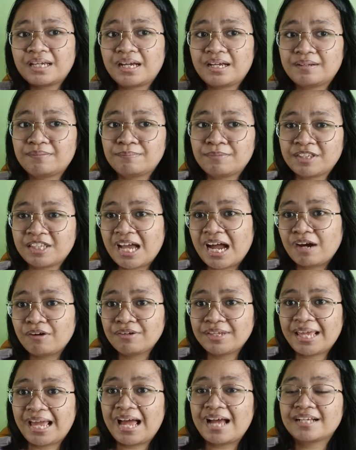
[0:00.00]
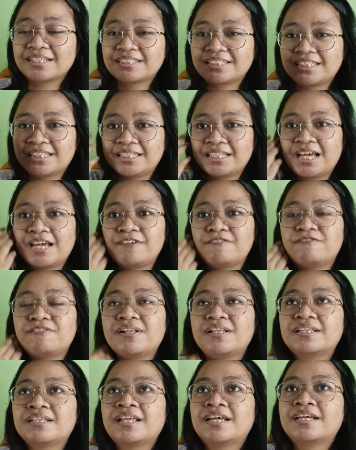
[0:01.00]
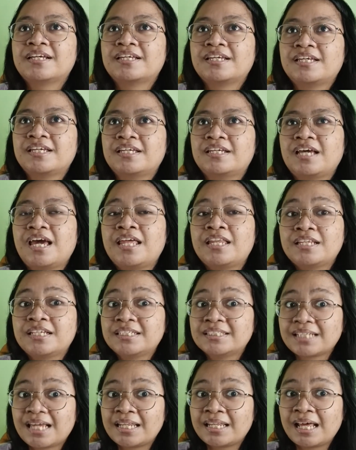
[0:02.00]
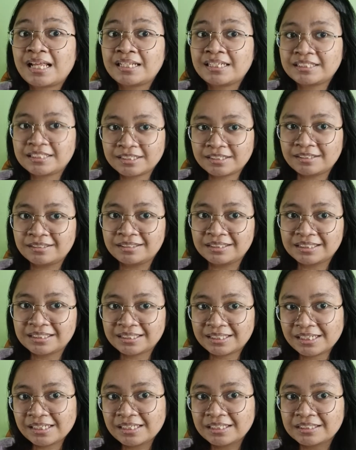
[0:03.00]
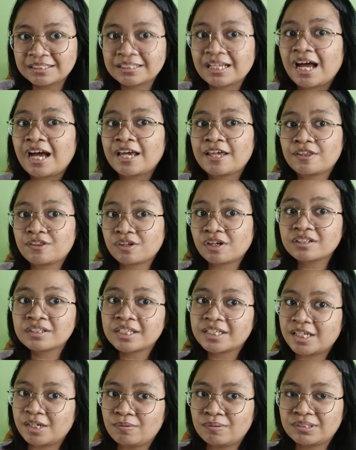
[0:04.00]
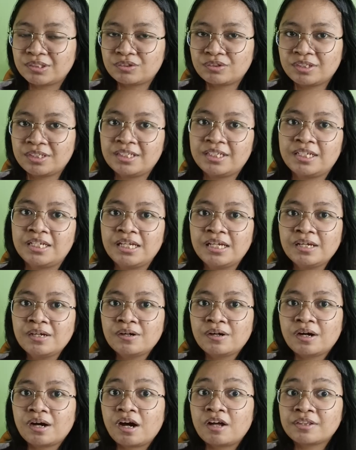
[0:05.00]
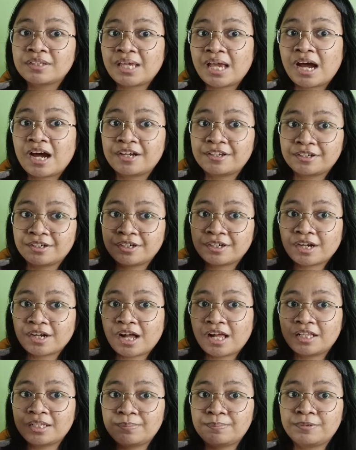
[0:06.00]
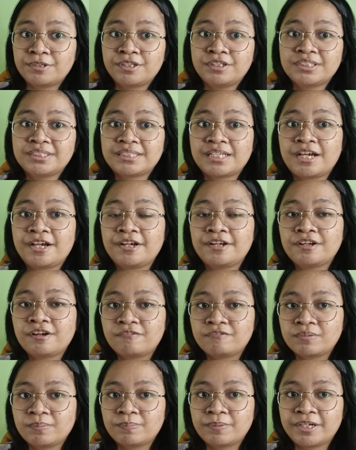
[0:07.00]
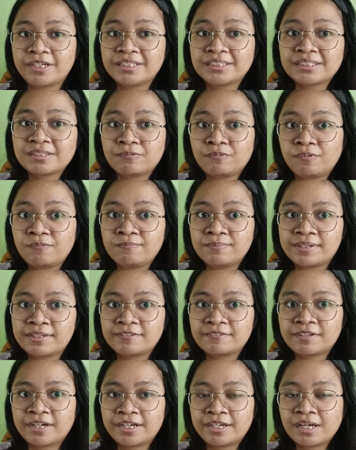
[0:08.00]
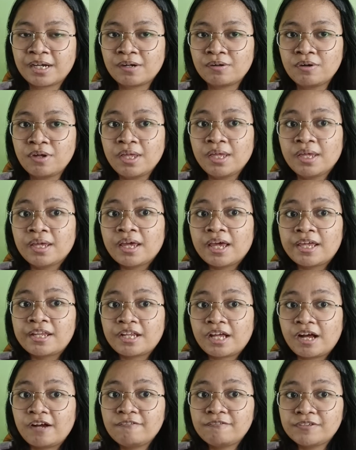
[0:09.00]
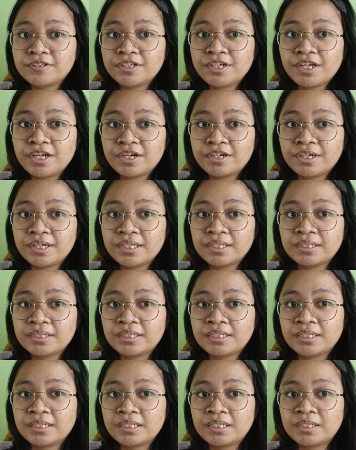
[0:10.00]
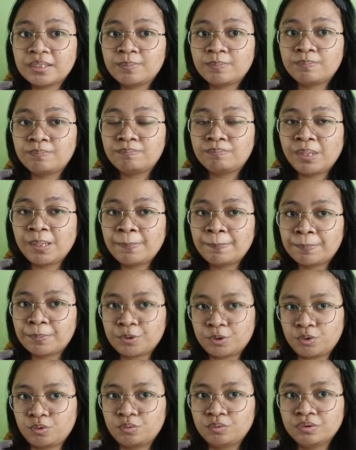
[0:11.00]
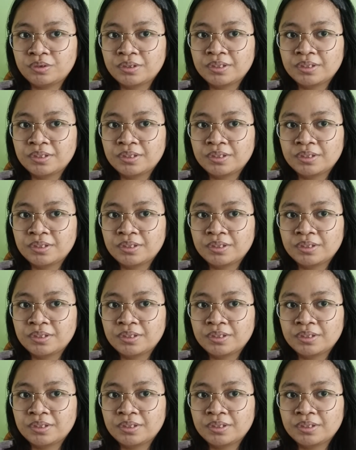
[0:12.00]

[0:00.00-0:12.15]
with how he acted, I felt like he and his analytical skills, I thought that he was really on the higher caliber side of the players that we've met right now. And after hearing the big bro,